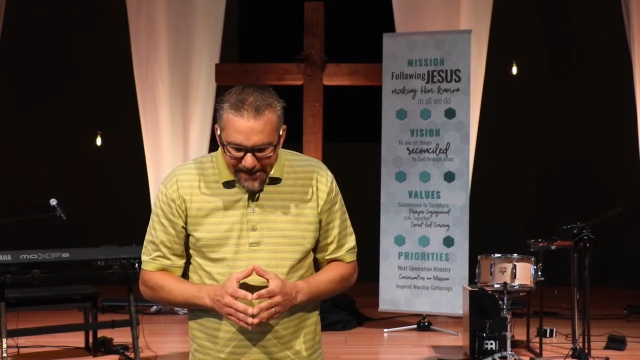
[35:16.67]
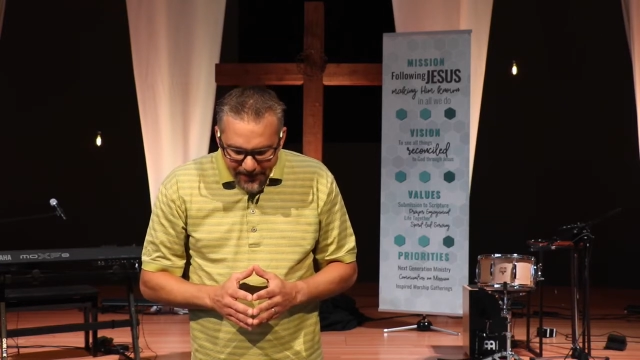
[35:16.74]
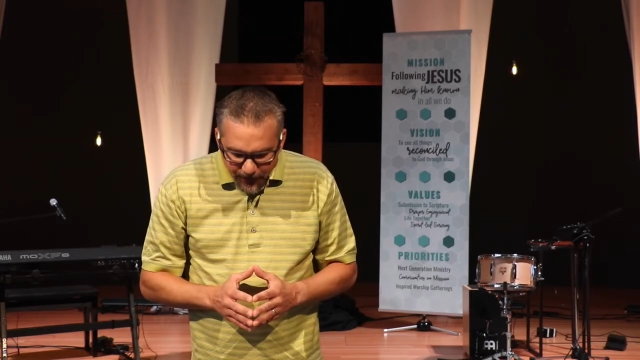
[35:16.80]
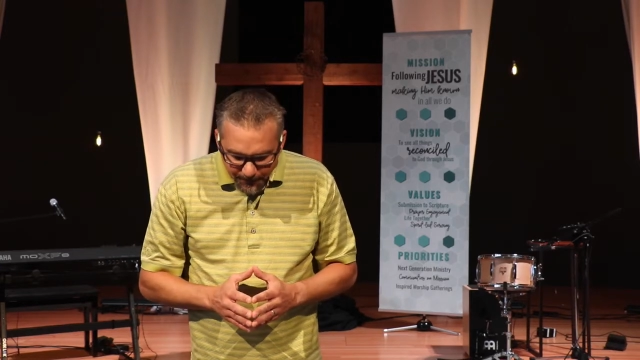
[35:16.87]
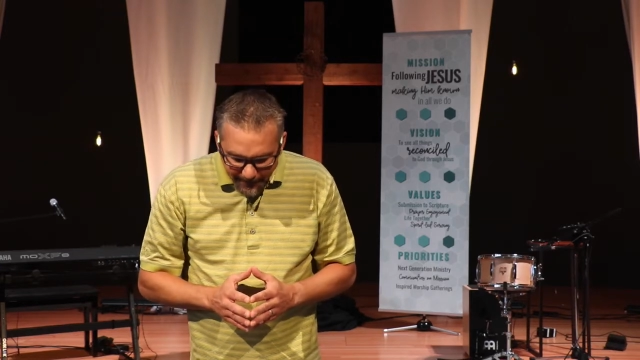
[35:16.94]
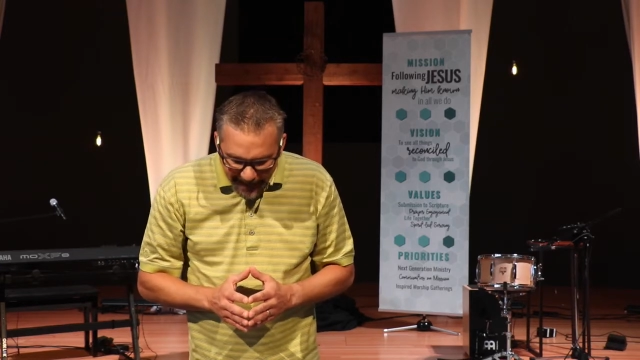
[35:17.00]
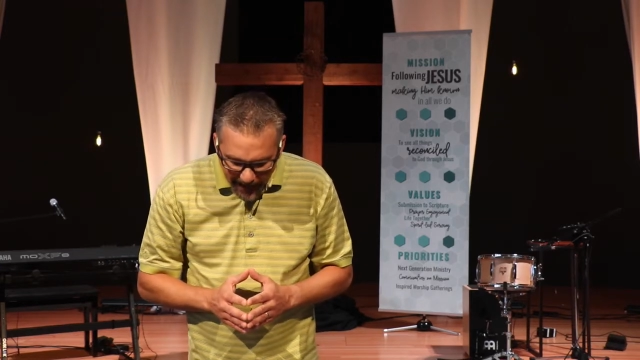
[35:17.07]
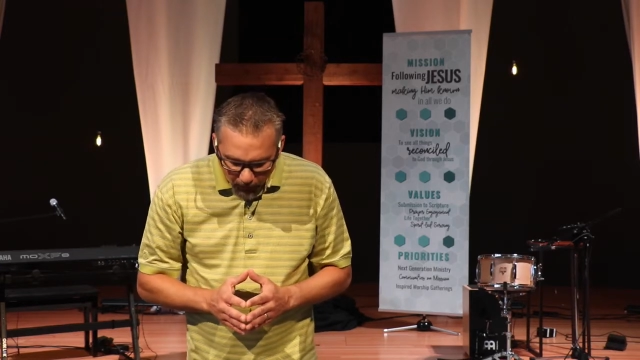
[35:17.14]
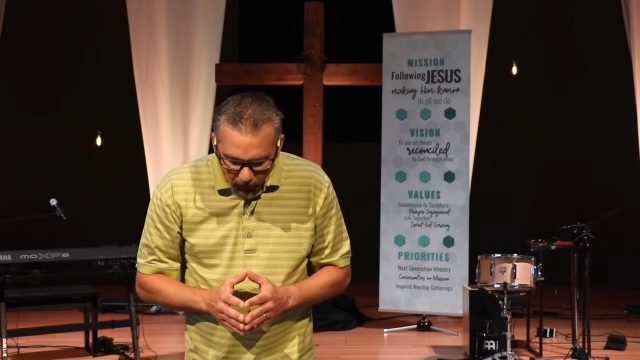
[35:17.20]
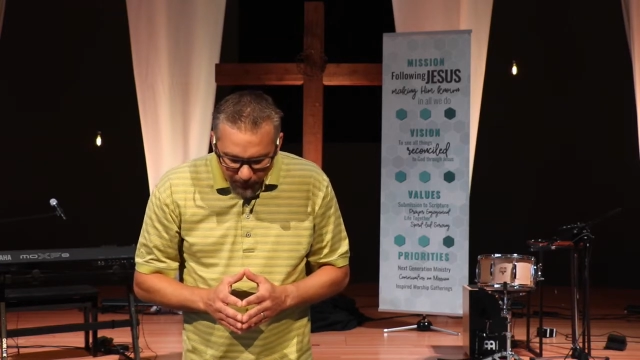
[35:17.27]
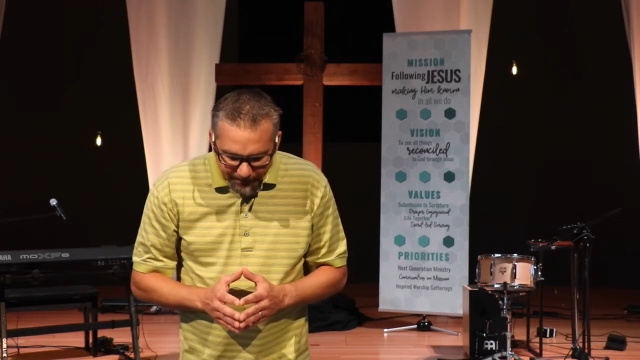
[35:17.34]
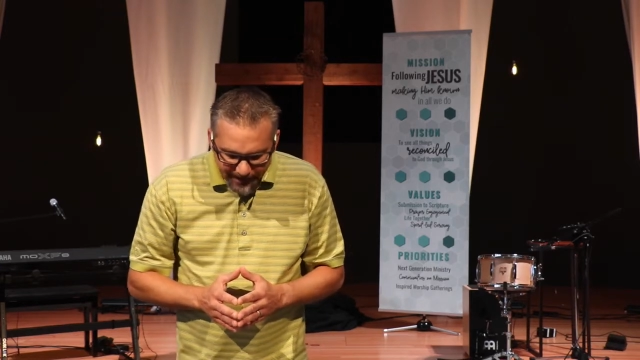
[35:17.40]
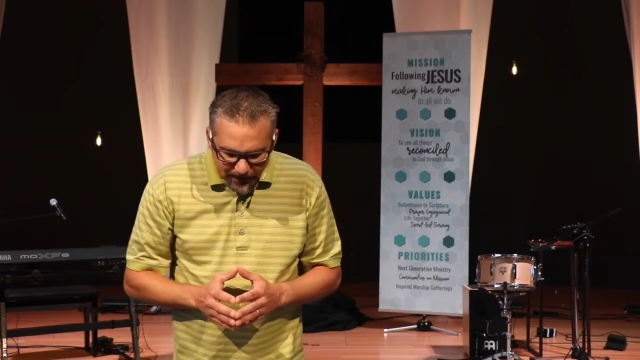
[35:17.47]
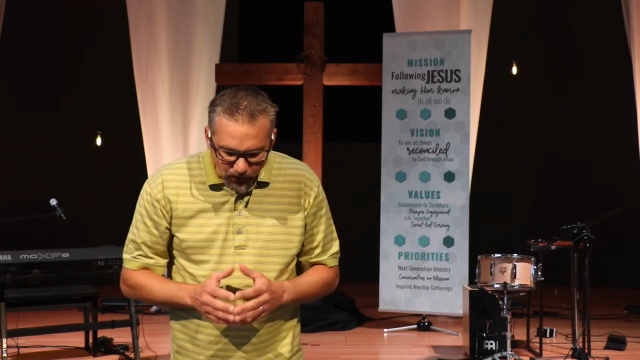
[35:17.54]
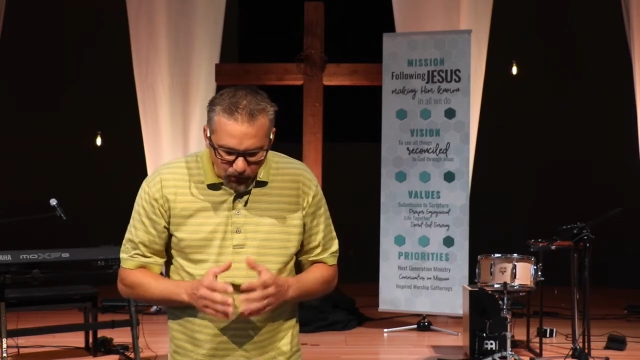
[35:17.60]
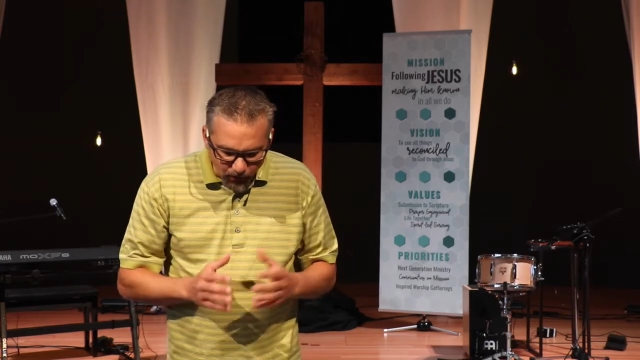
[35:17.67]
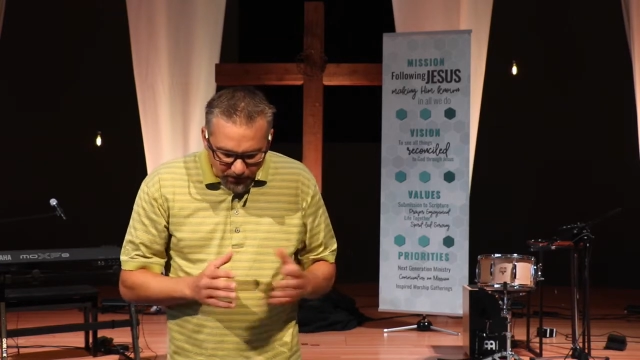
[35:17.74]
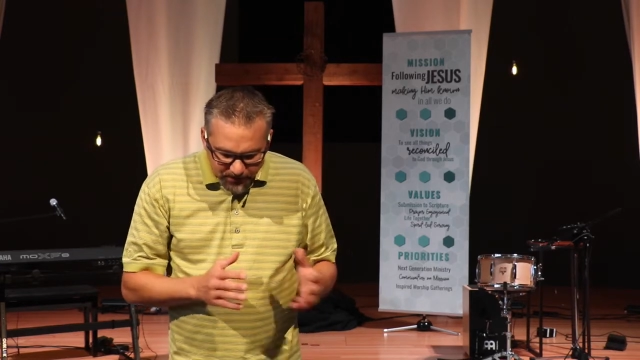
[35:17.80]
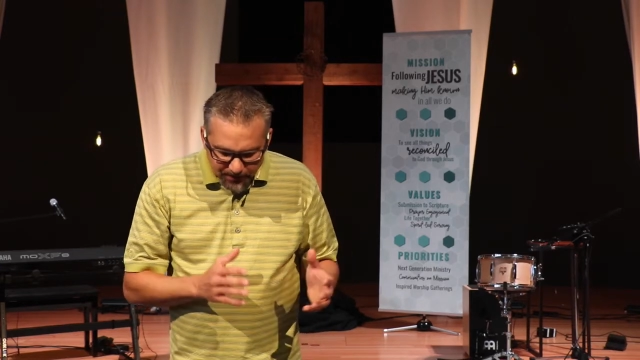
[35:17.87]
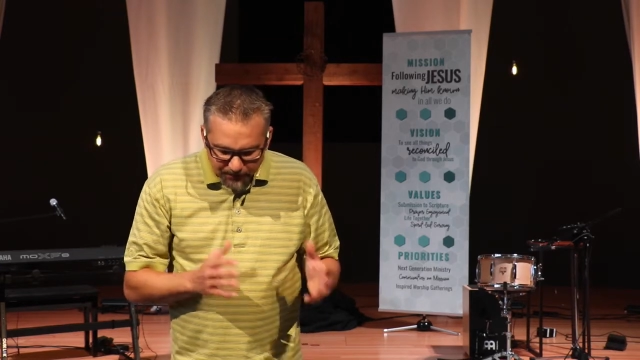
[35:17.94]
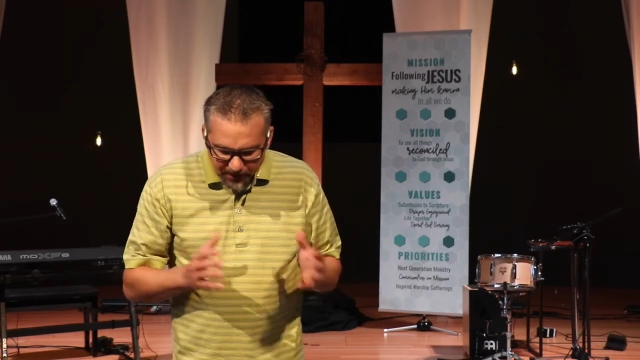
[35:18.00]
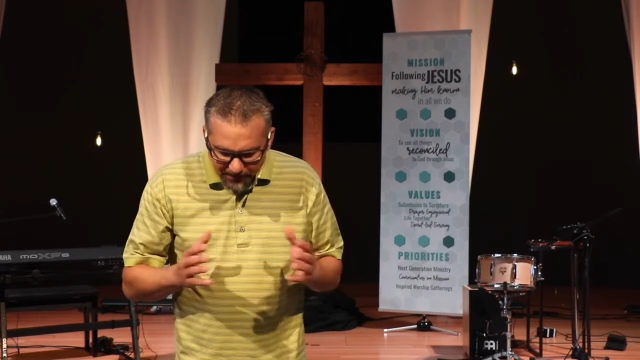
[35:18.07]
your power be at work
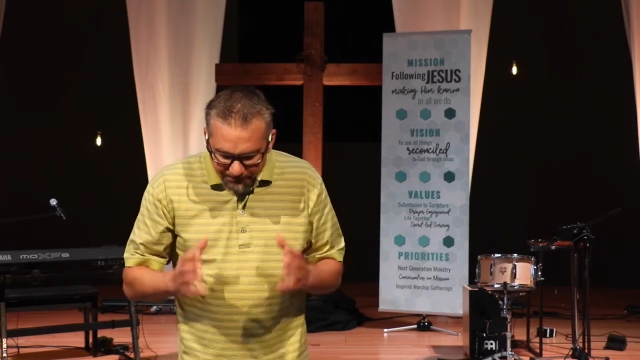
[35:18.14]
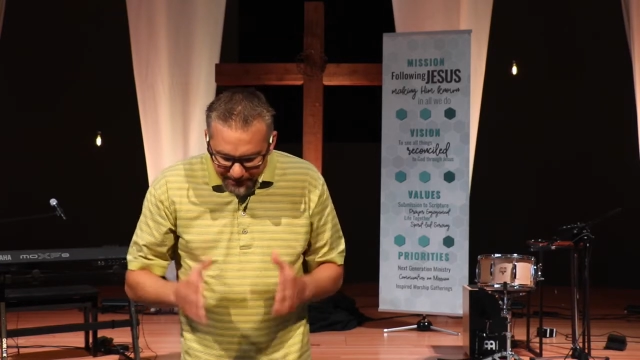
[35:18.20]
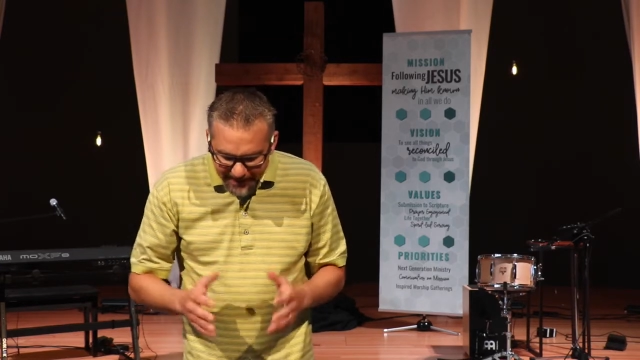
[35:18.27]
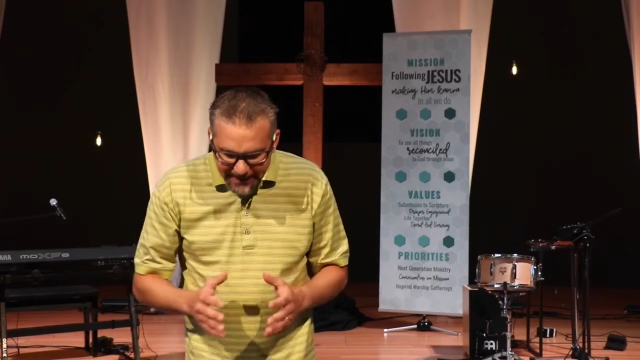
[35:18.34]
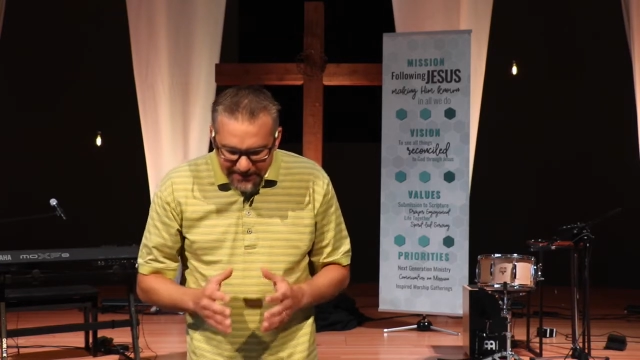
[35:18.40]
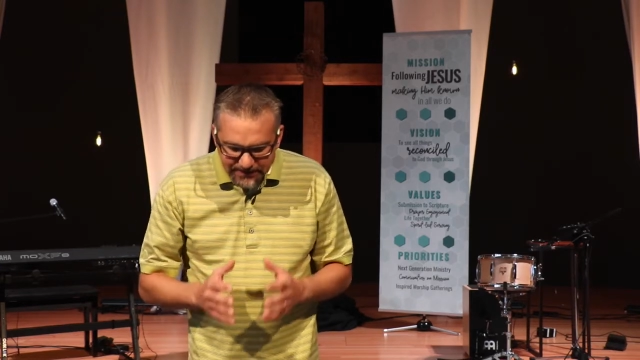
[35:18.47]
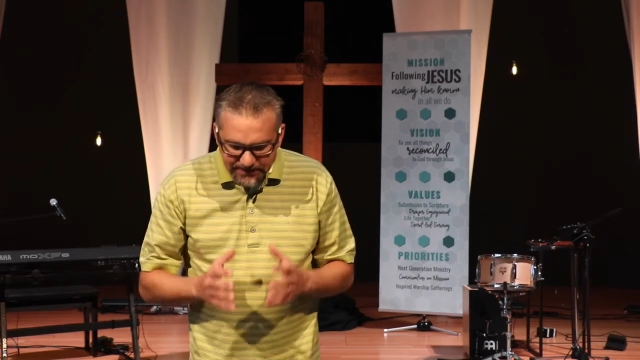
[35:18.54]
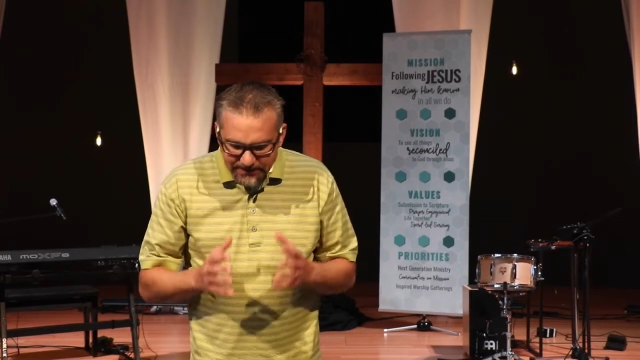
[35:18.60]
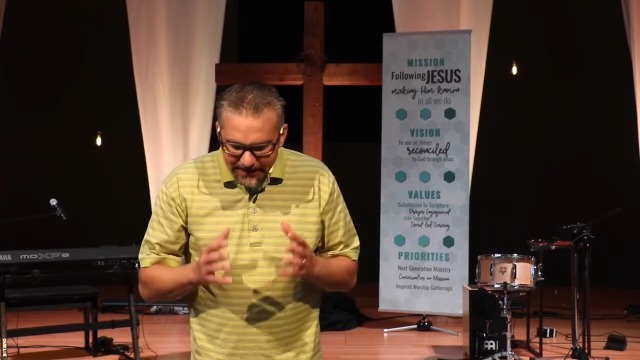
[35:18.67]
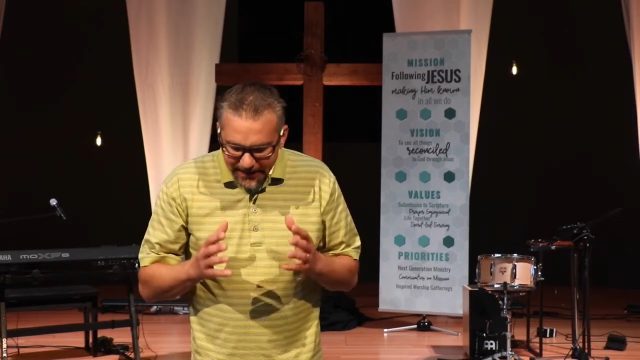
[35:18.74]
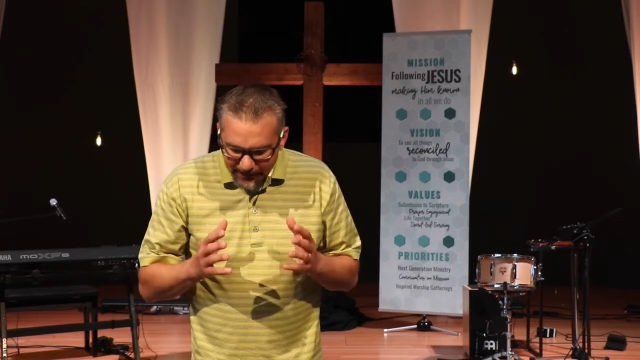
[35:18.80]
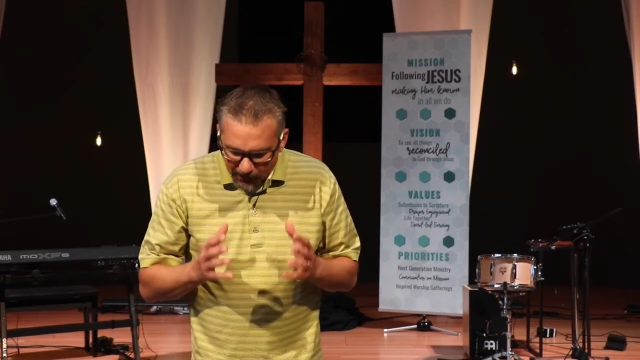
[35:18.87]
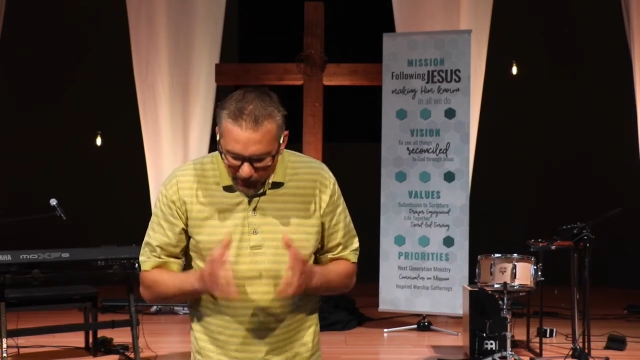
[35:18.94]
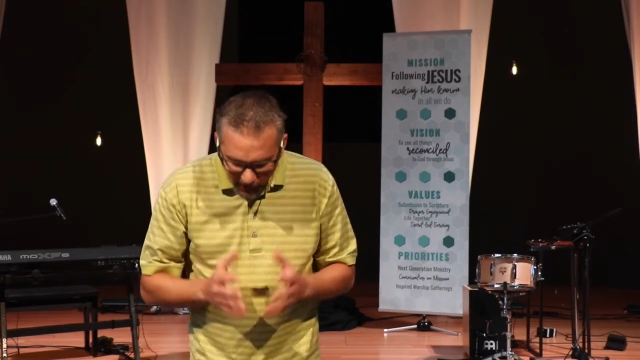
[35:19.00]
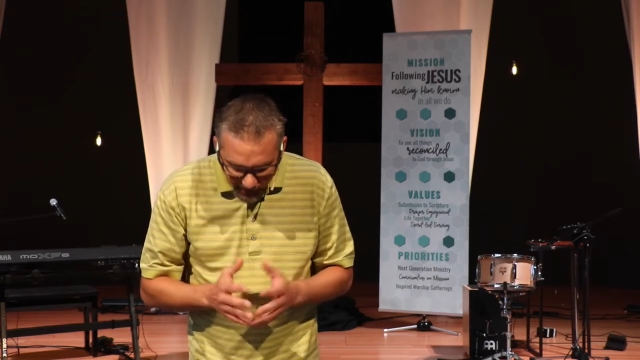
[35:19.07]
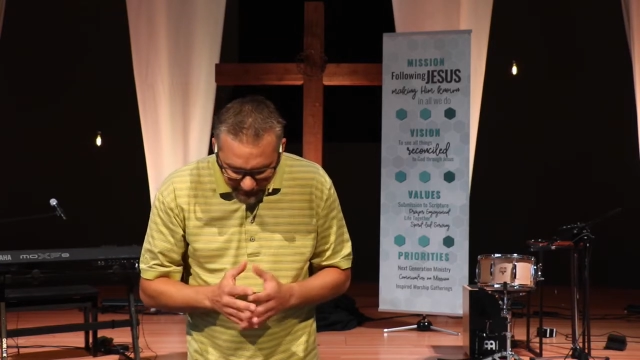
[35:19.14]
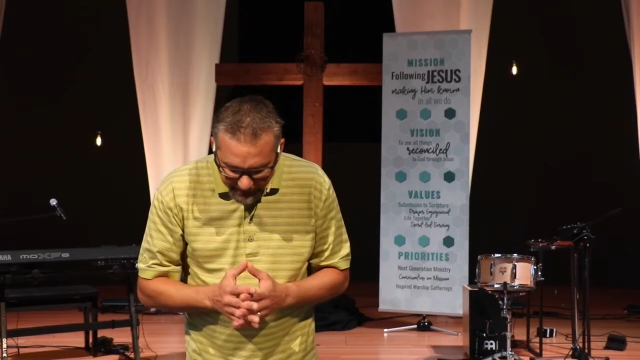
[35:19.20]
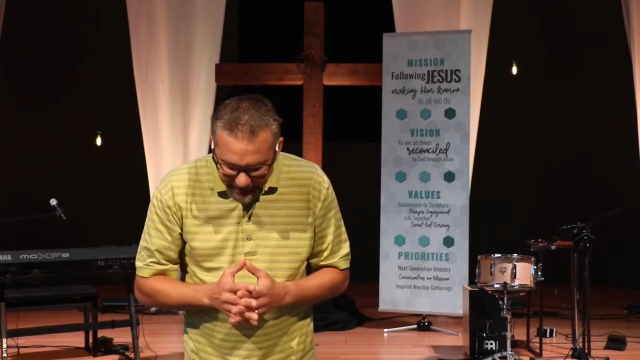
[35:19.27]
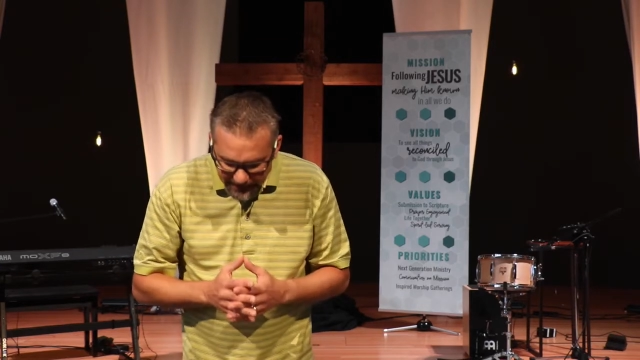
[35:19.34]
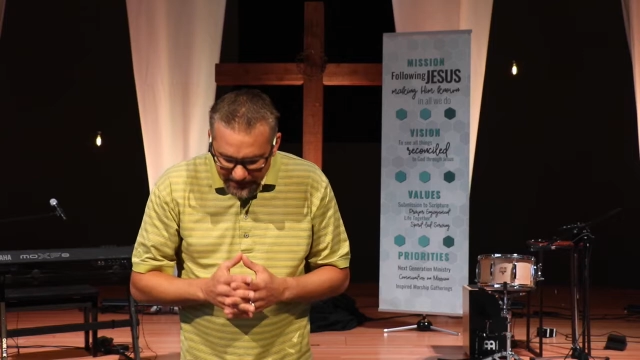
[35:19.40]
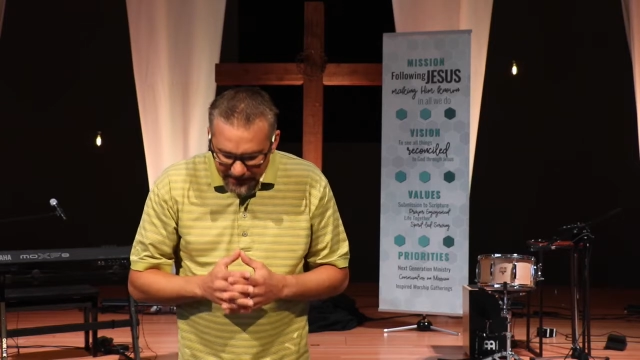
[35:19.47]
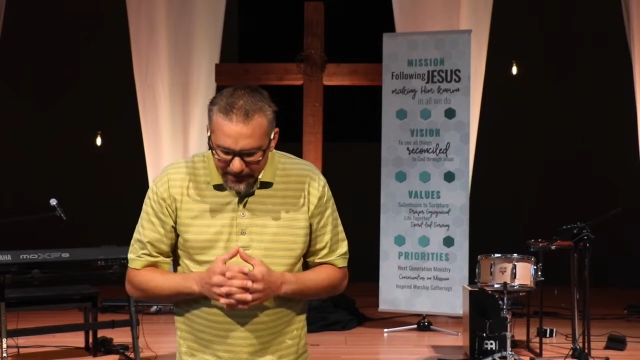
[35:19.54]
to bring peace and
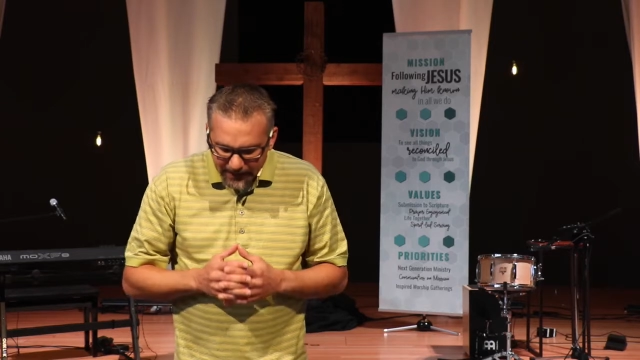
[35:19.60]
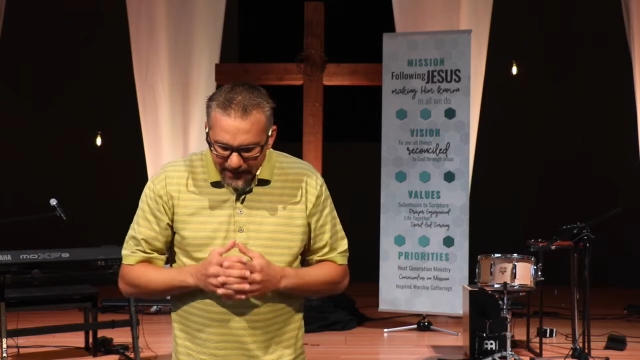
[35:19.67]
harmony